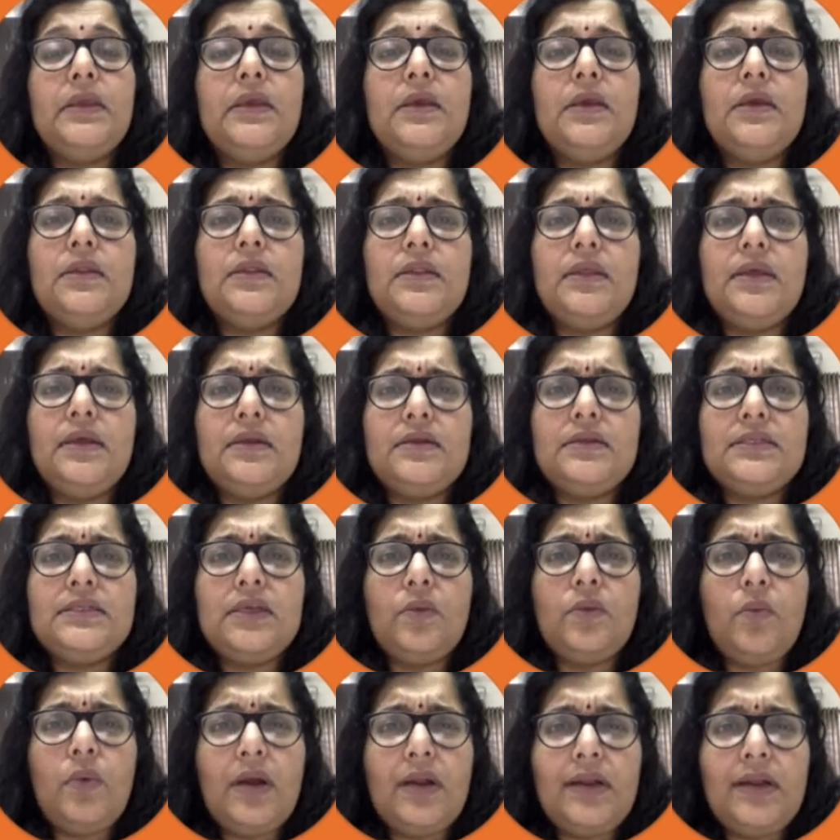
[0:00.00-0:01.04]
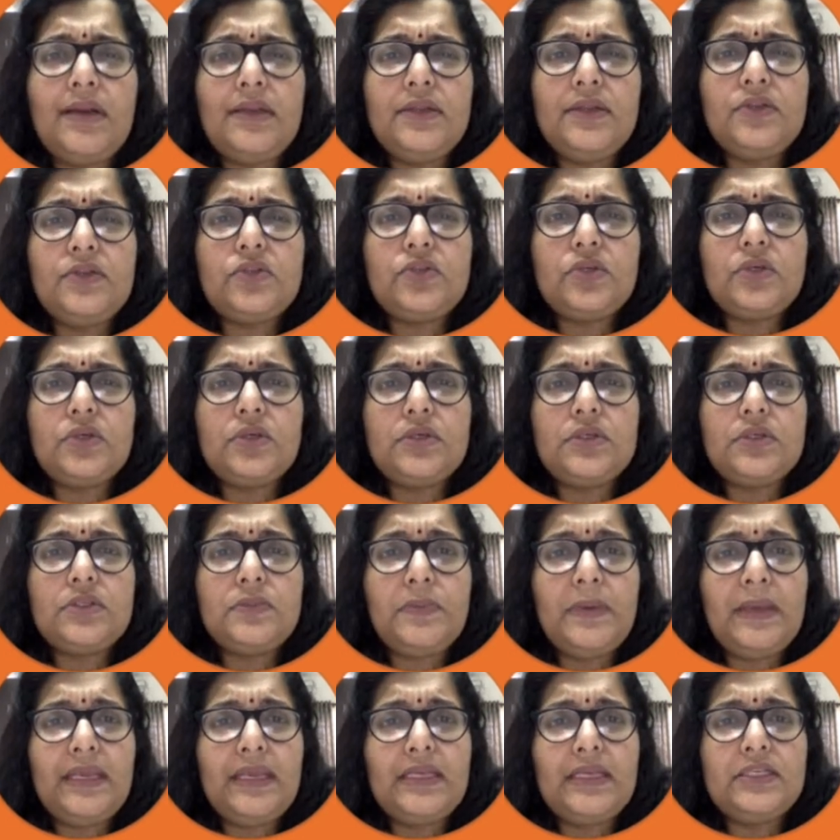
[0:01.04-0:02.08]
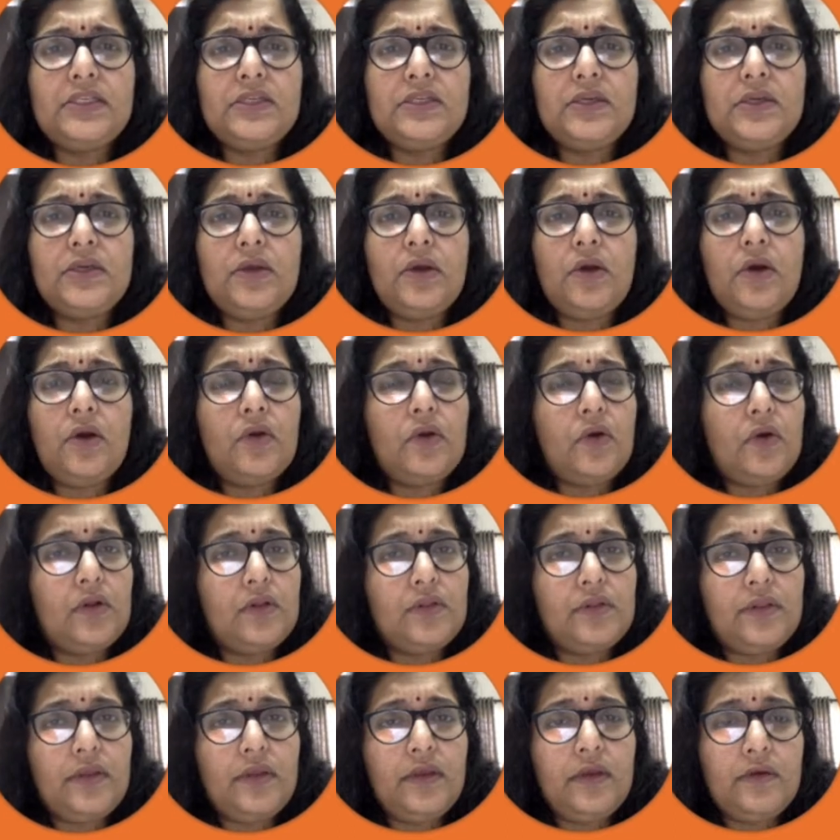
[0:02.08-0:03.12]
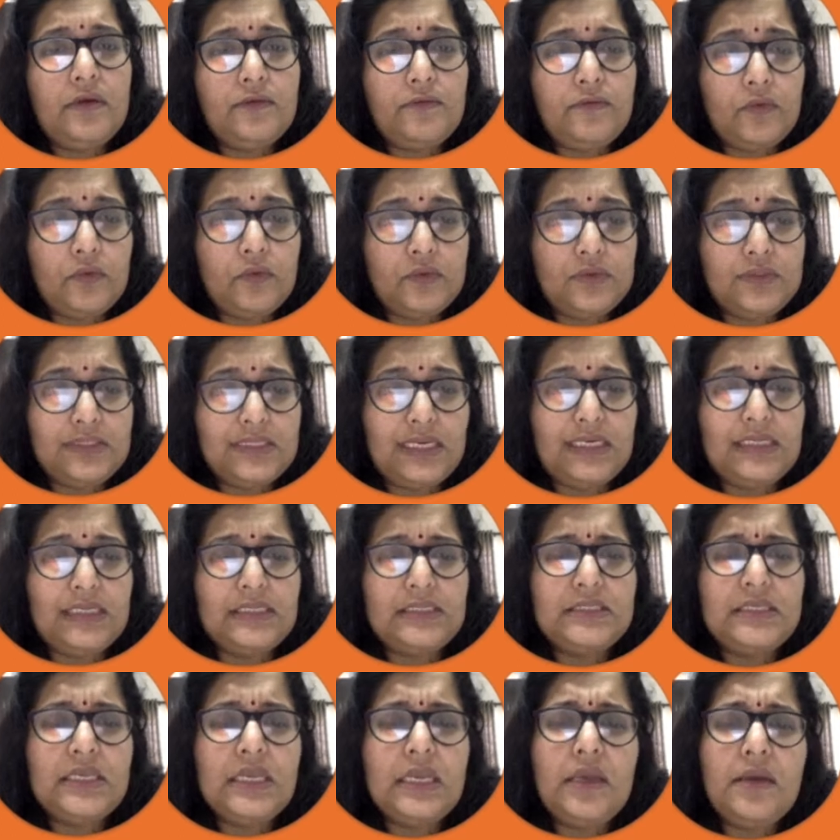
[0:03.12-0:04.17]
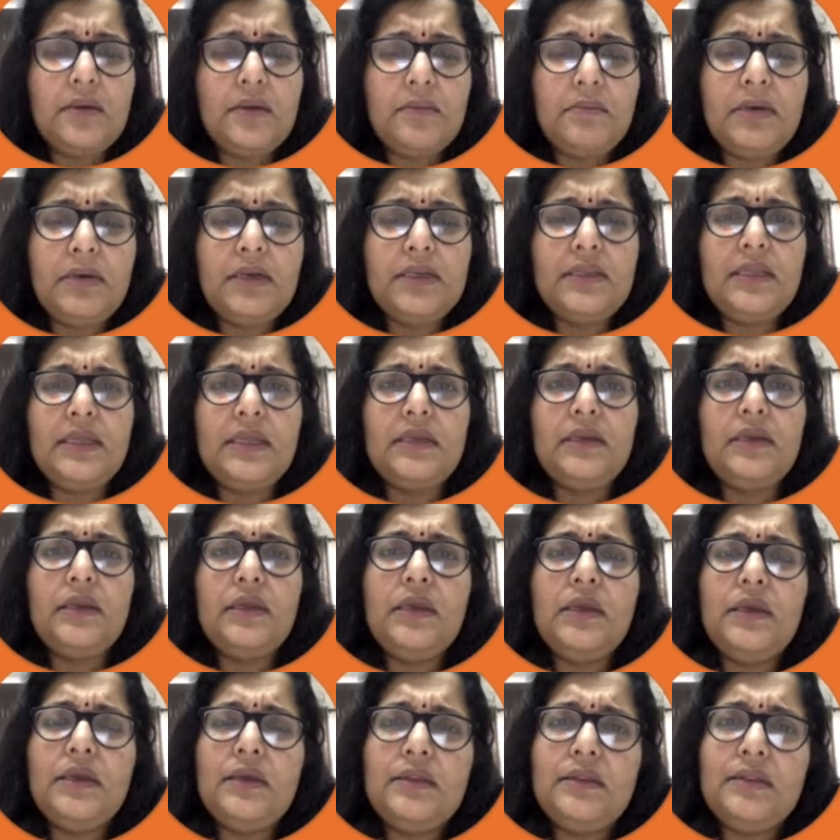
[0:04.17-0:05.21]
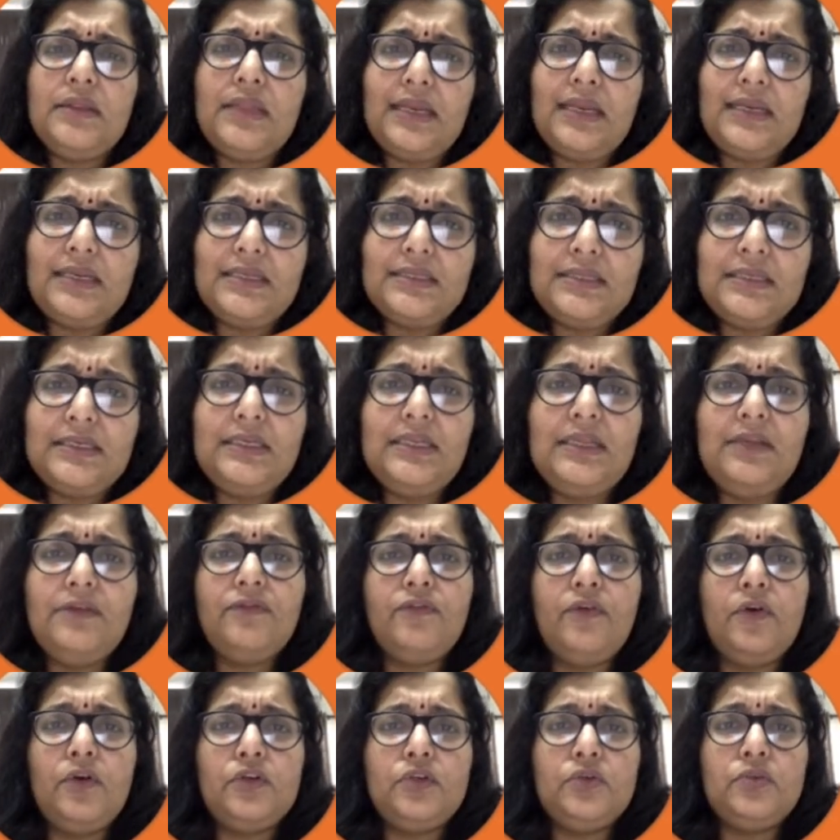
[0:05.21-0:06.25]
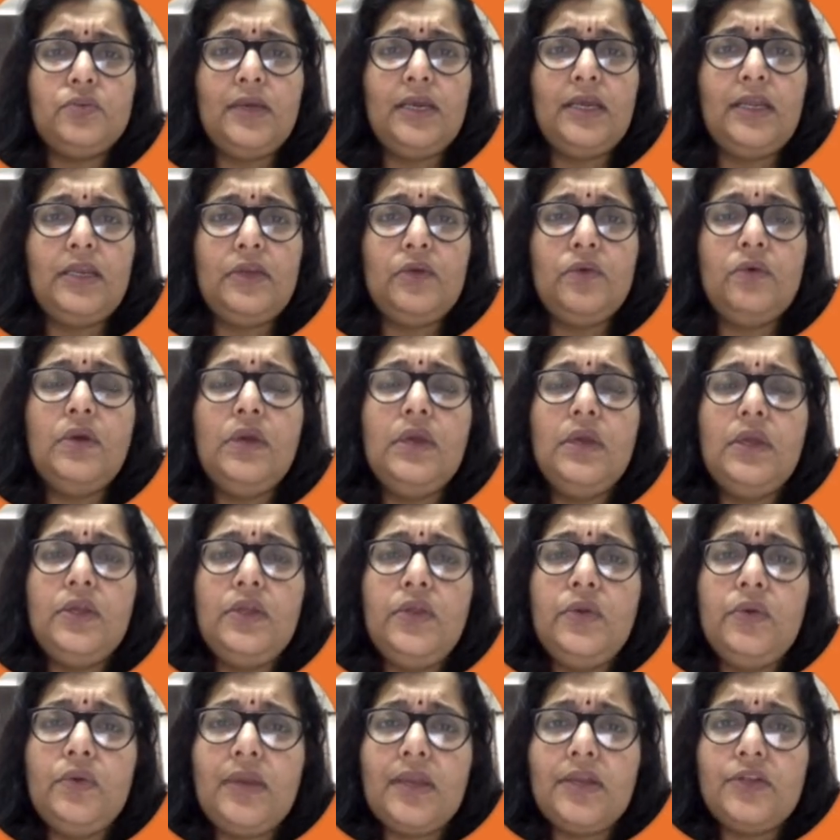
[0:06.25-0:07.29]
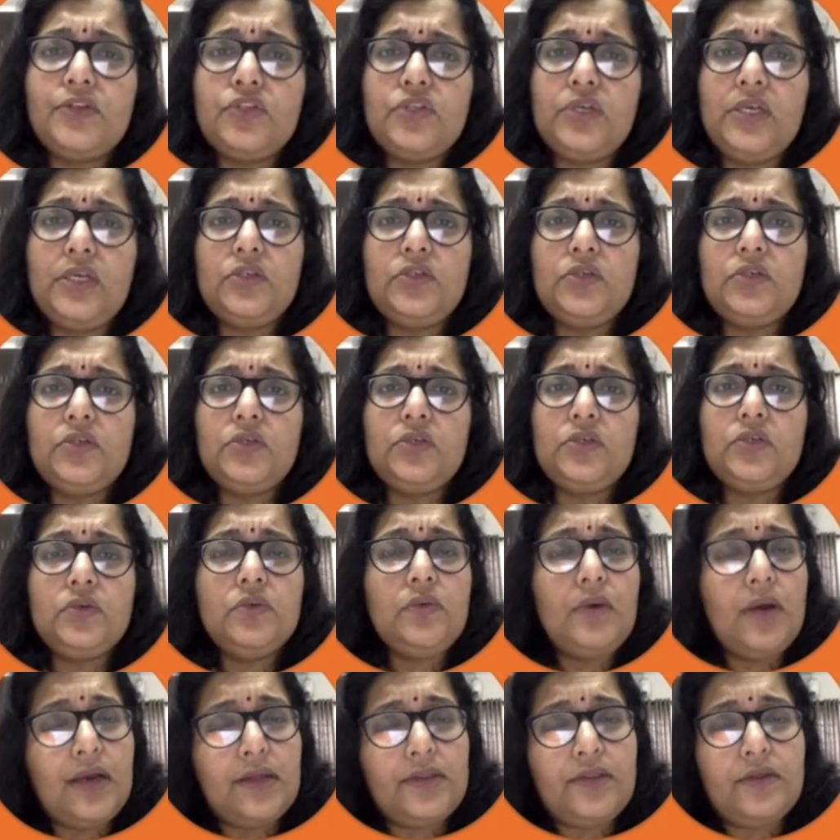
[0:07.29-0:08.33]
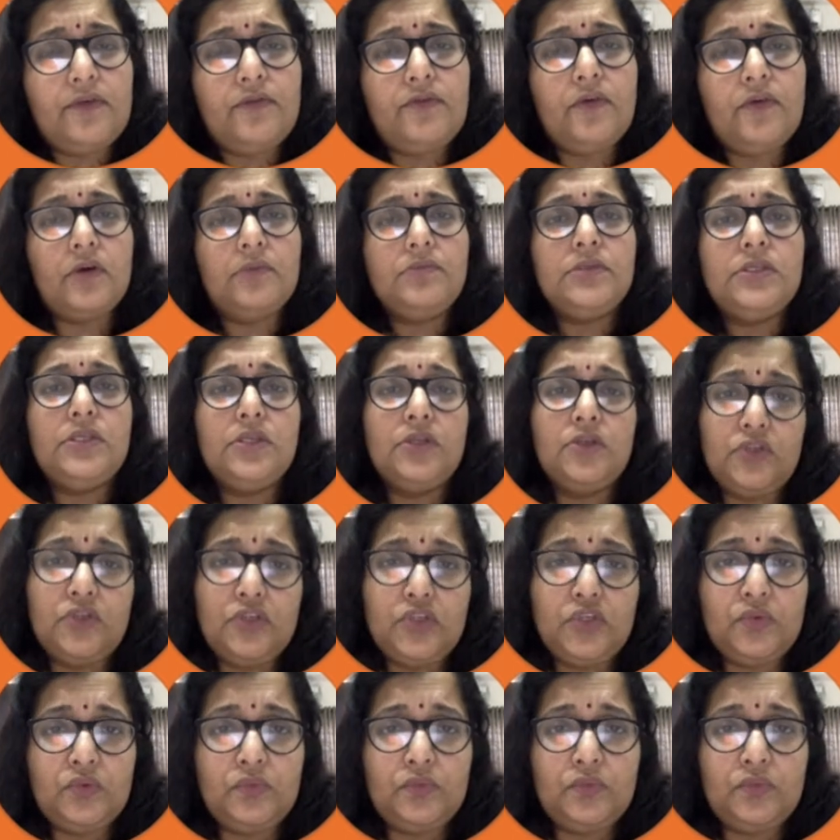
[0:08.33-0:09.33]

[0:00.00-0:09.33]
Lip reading: there is a 1 inch space on all the four sides. But then that is the default value. You can change it into other forms too.